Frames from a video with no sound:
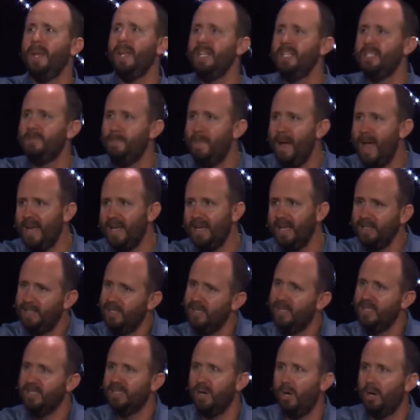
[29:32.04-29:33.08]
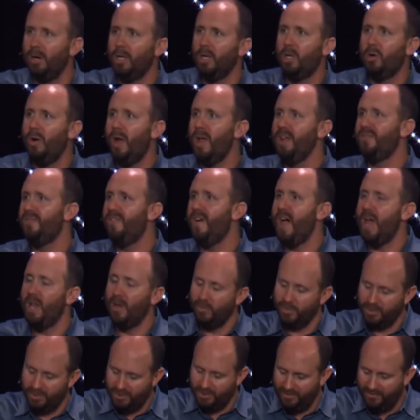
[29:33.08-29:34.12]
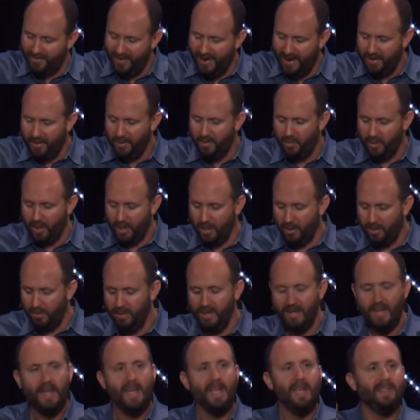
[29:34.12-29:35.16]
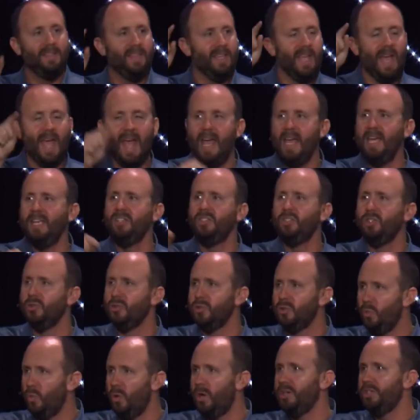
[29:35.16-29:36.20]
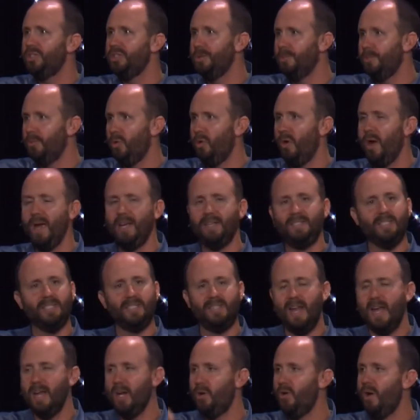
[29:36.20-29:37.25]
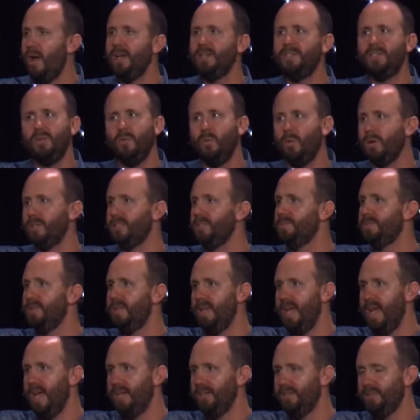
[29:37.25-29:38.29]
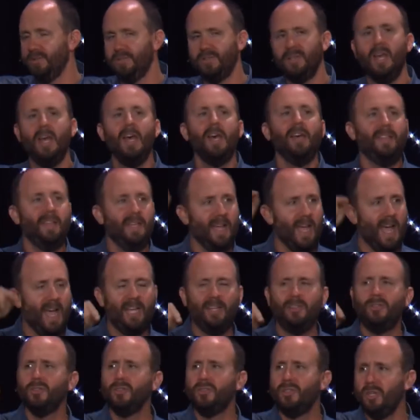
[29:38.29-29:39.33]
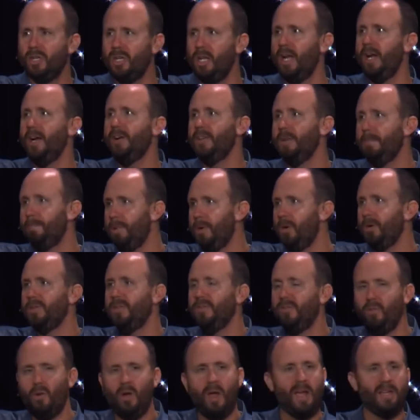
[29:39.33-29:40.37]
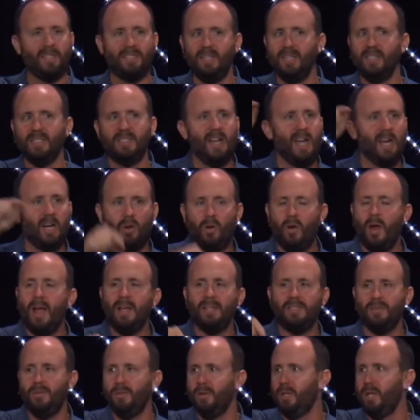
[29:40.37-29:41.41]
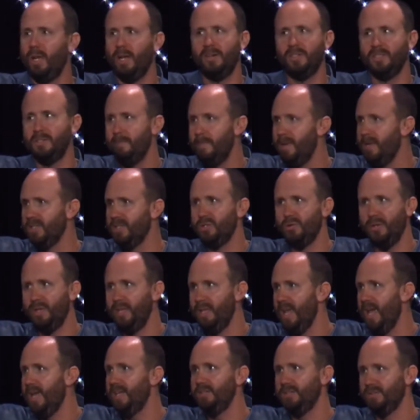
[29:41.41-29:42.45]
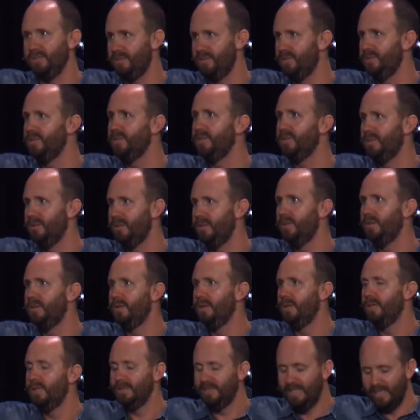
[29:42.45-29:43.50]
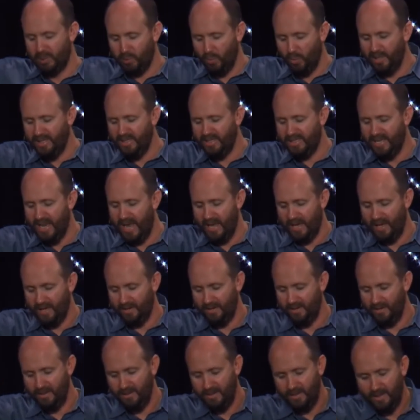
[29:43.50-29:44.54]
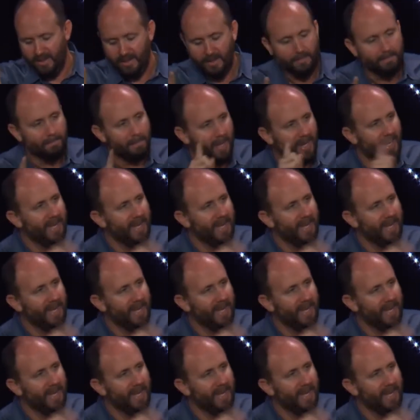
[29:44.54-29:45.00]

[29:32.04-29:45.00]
he's making to these early Christ followers is very real. The angels worship Christ. It's not Christ who worships the angels. The angels declared the birth of Christ. It is not Christ who declares the ministry of the angels. That's what he's saying. But